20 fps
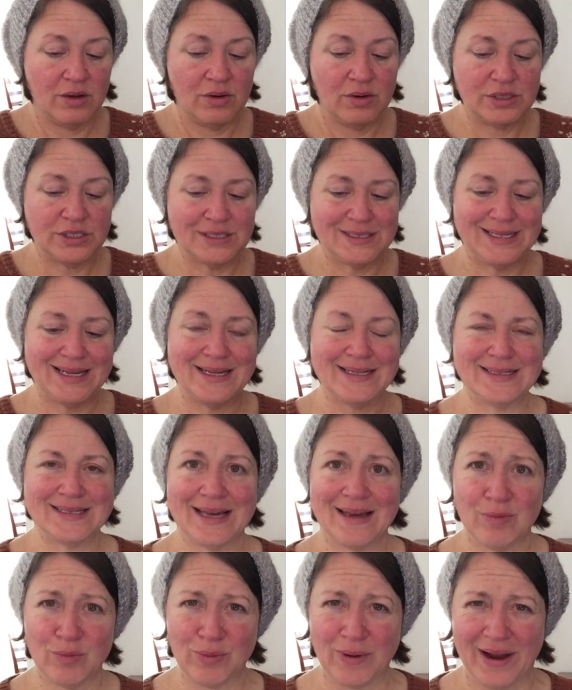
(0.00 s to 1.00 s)
Which is like, is
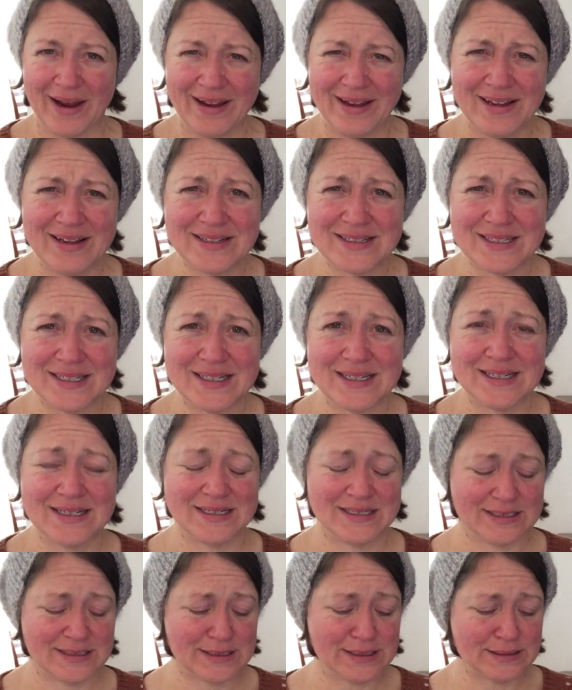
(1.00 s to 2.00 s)
that right?
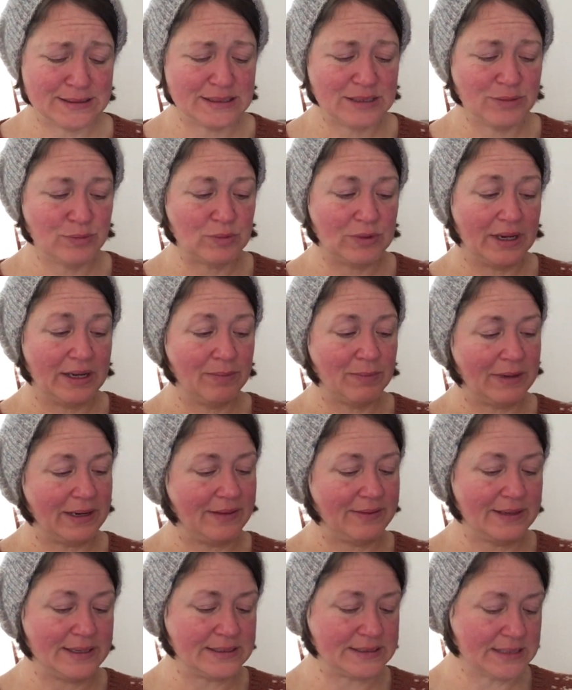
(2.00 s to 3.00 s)
Does that seem right? But I
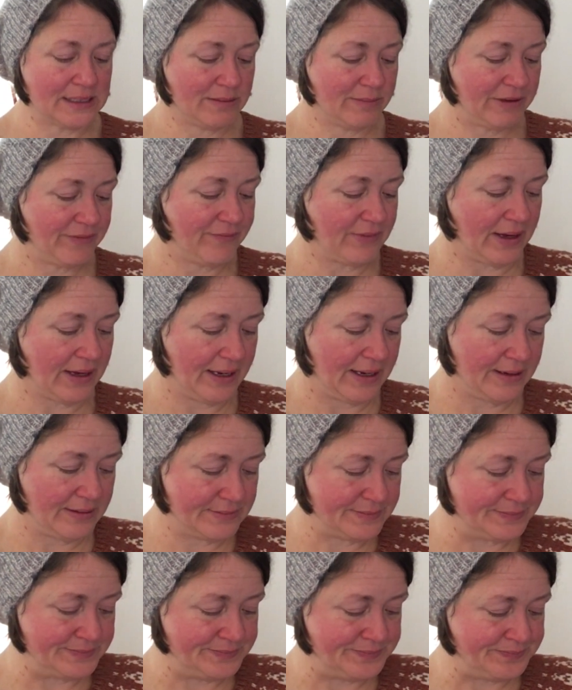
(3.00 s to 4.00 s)
think it's going to be fine.
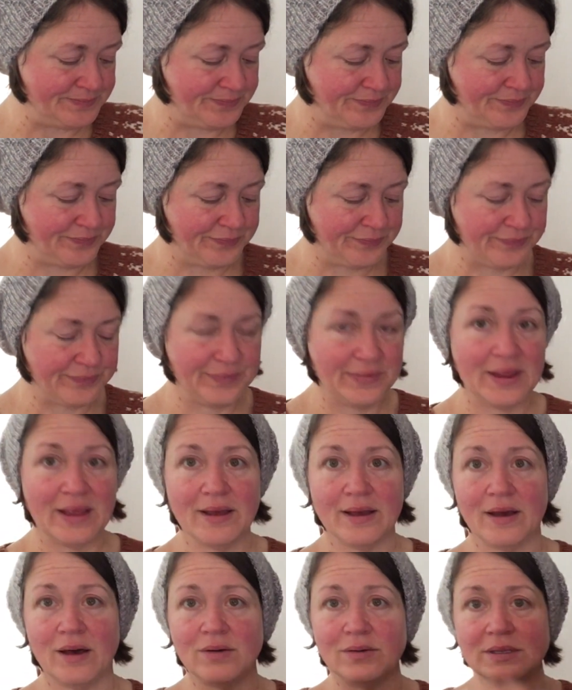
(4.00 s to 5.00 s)

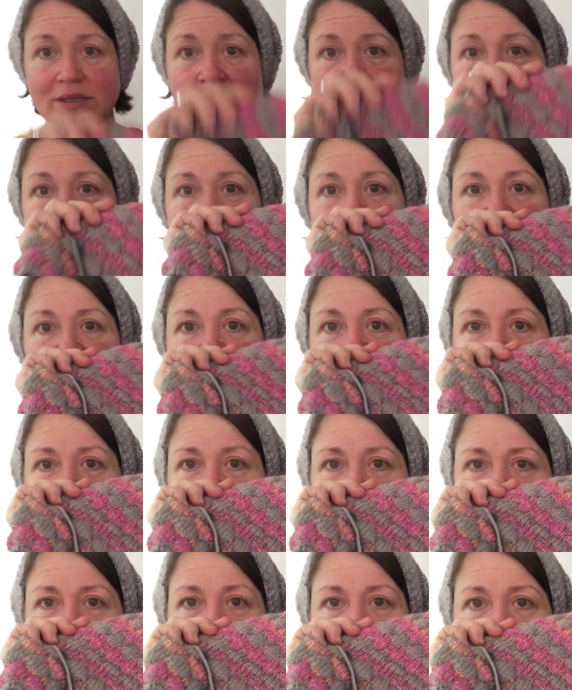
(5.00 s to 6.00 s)
Oh, it looks so fun
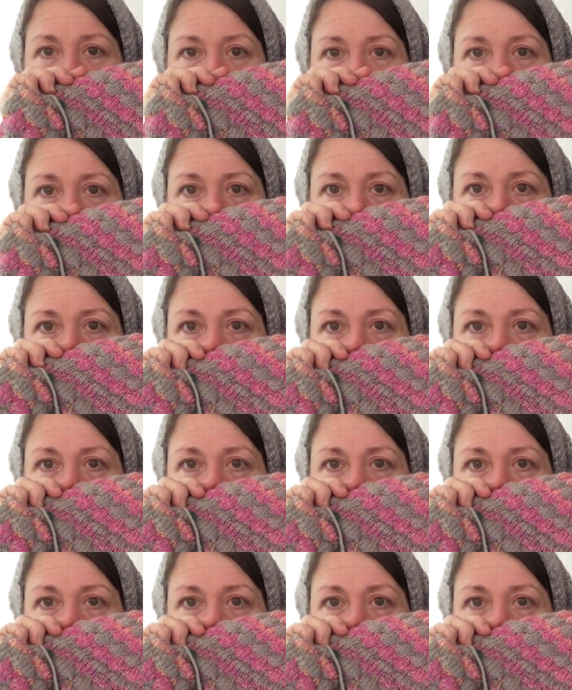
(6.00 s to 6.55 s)
on camera.